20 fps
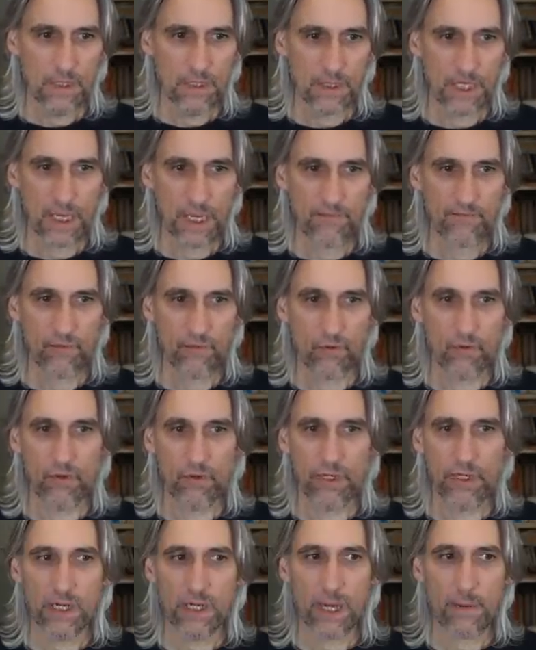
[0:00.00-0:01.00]

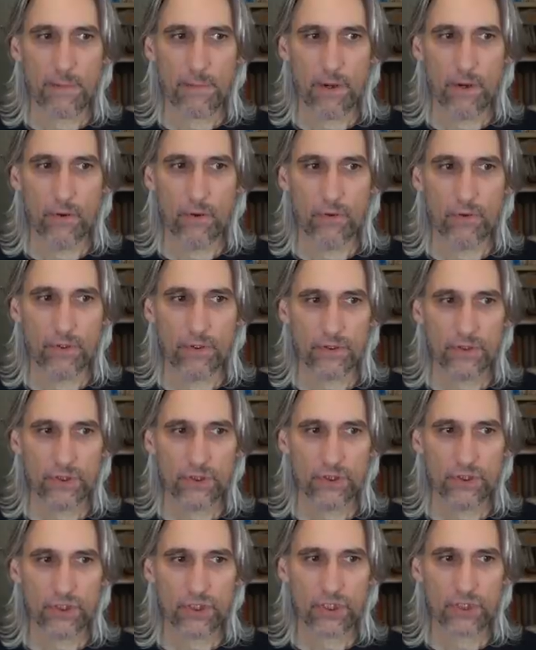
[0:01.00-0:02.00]
Therefore, Nepo
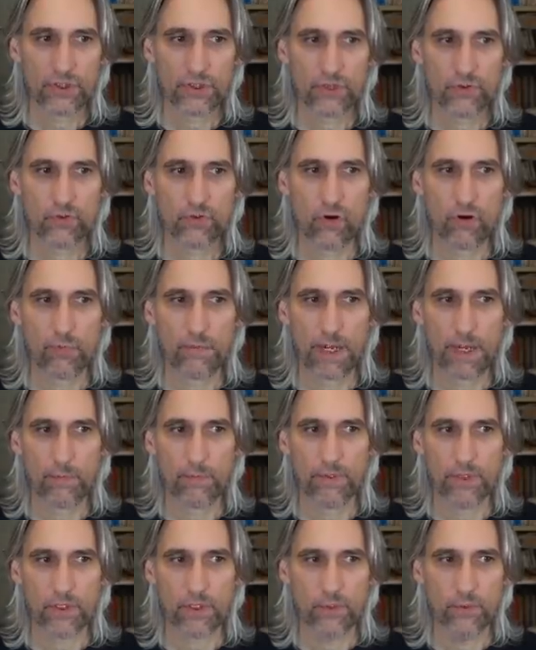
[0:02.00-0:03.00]
just dropped
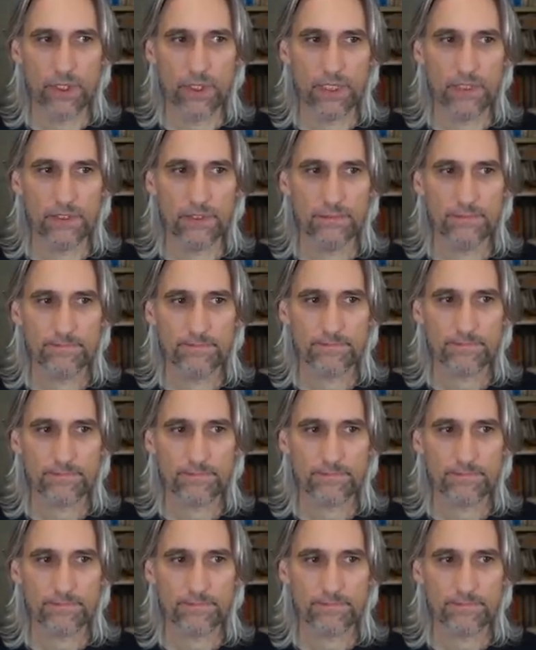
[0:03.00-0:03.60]
back with the queen